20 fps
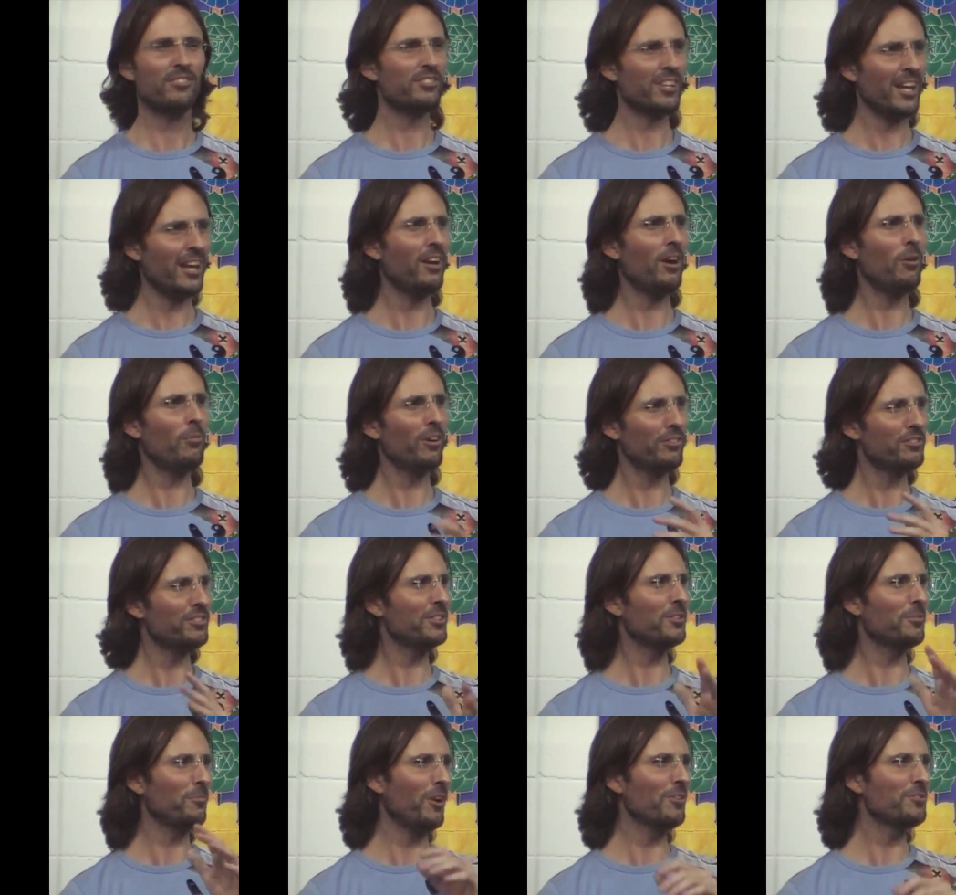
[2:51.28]
and say, I
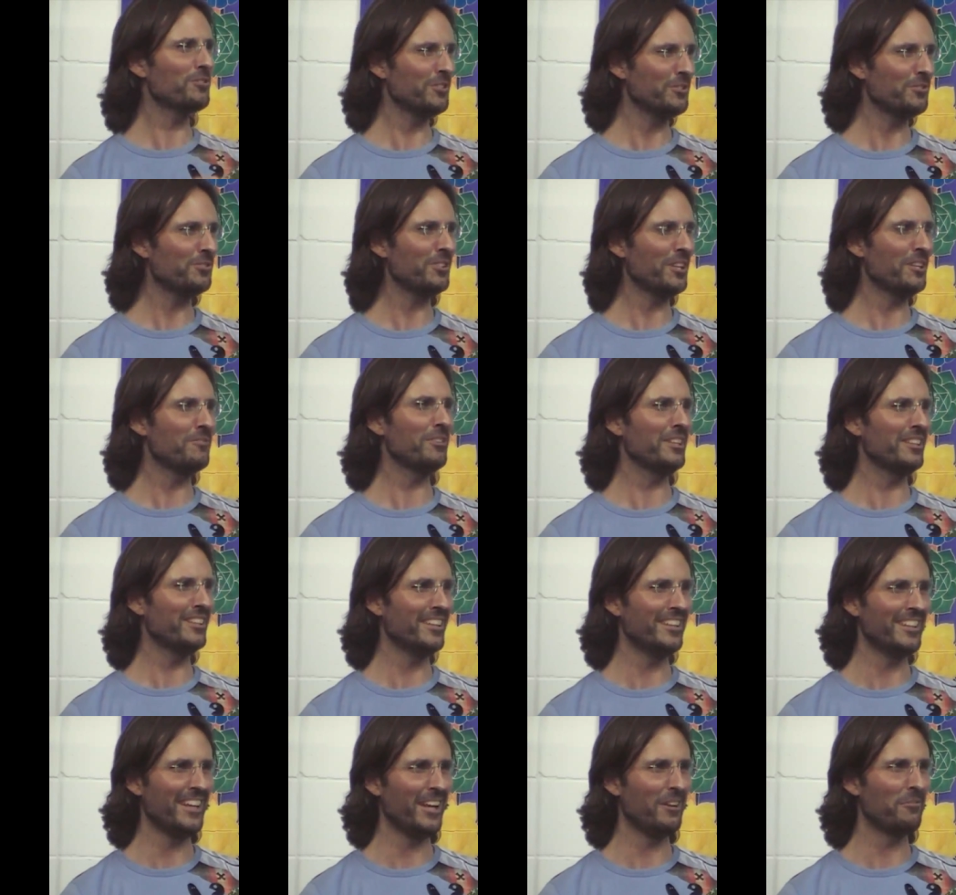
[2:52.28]
want you to watch this
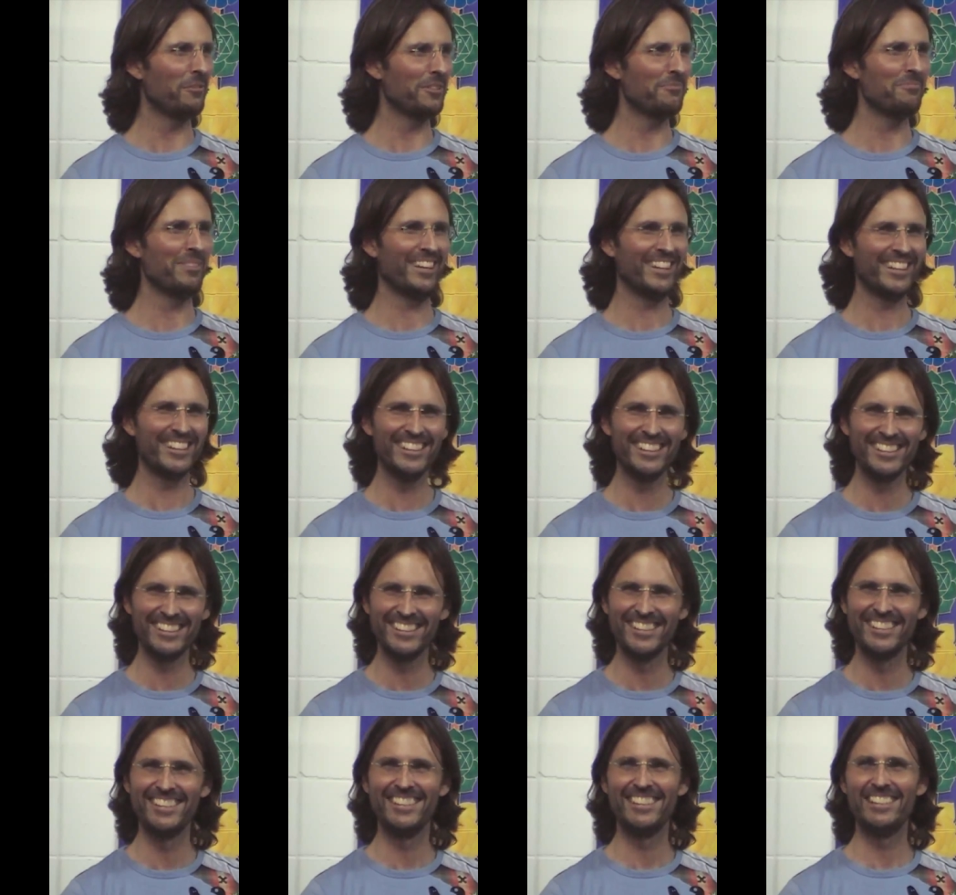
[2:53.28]
DVD now with
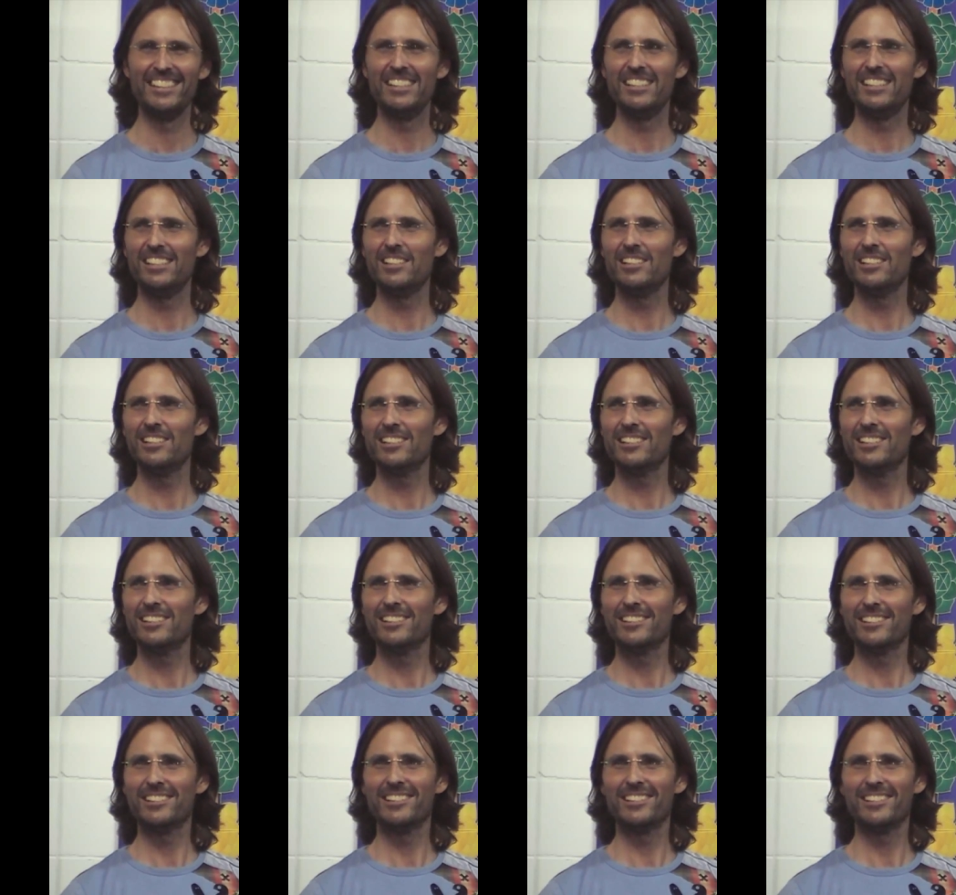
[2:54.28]
me. So we
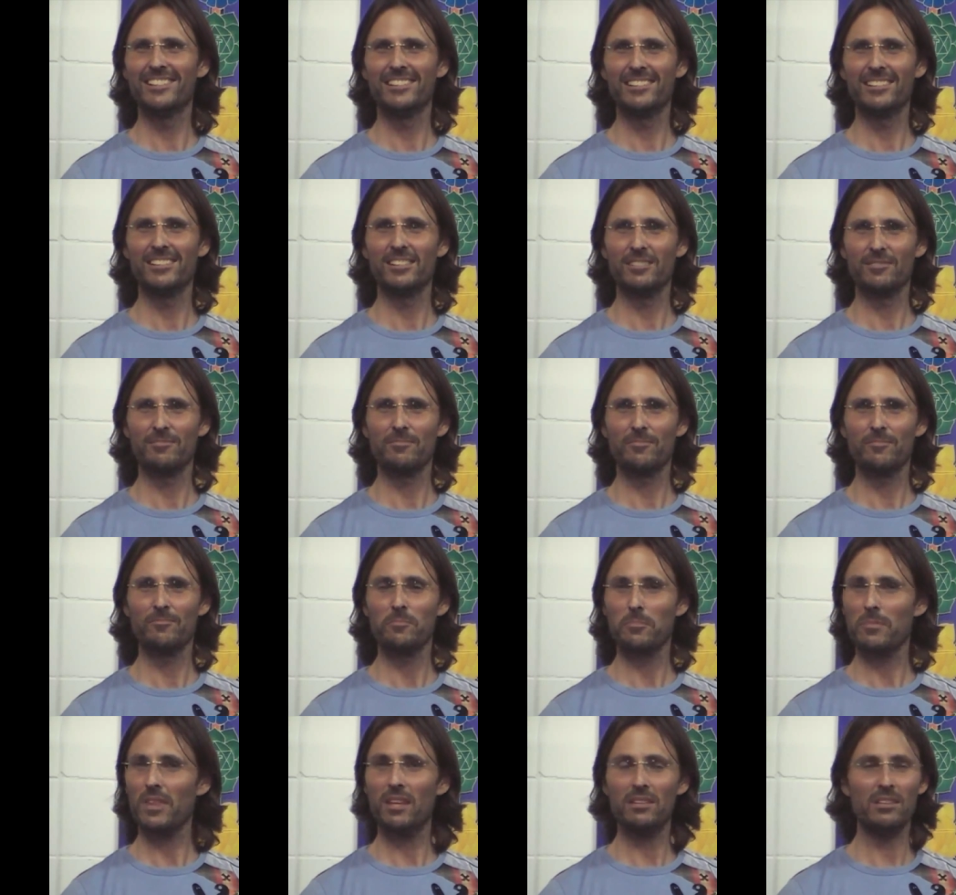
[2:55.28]
could do it with your
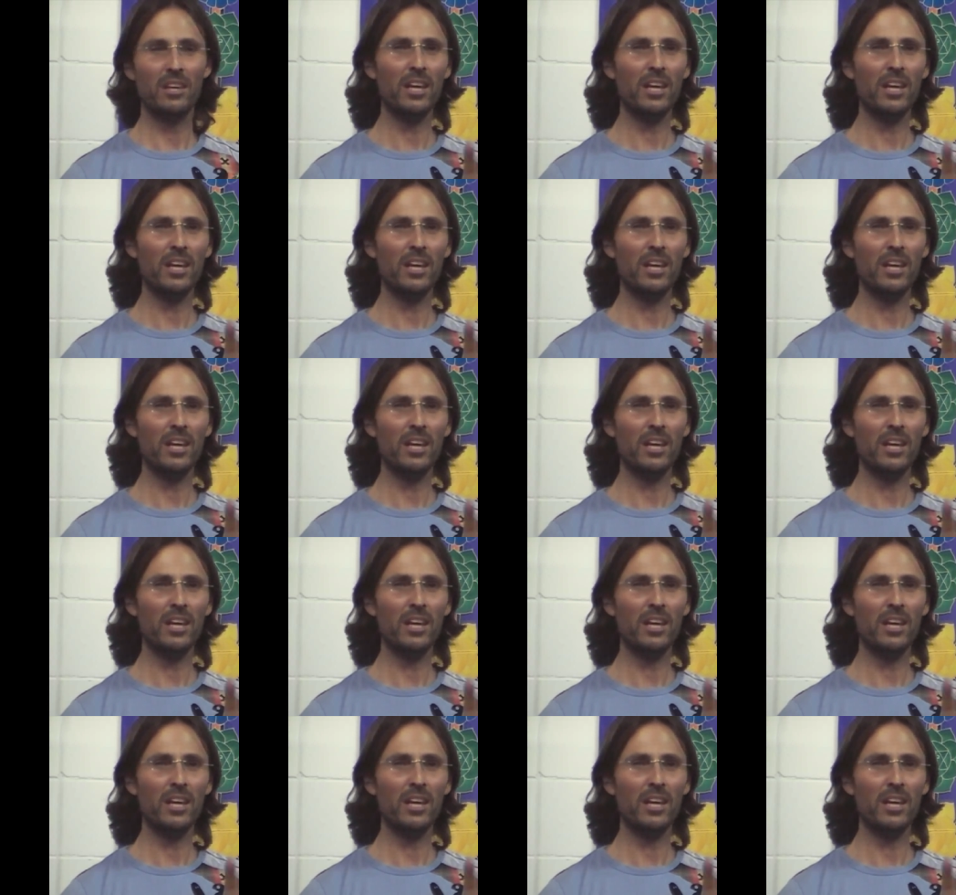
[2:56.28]
DVDs.